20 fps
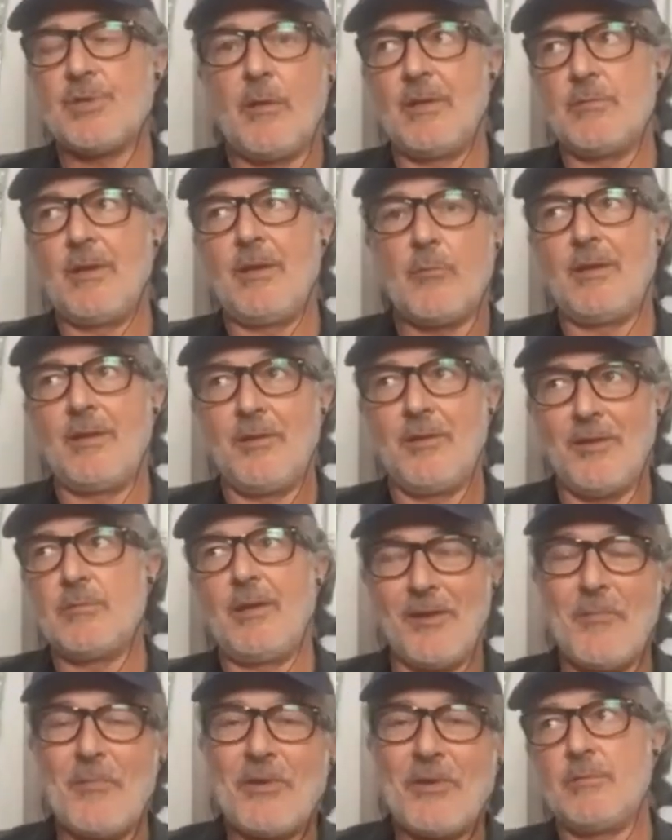in in
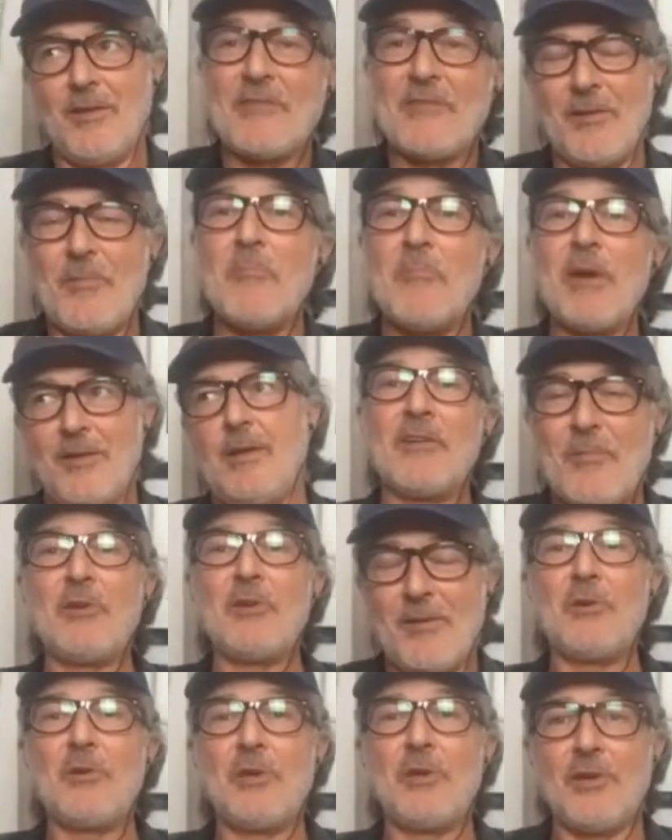in a kind of a meta
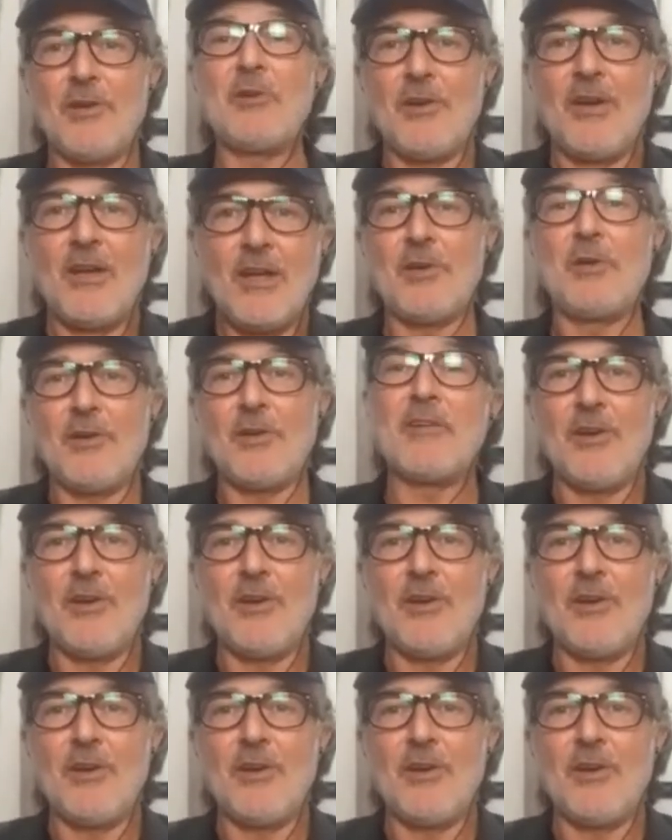view here yeah.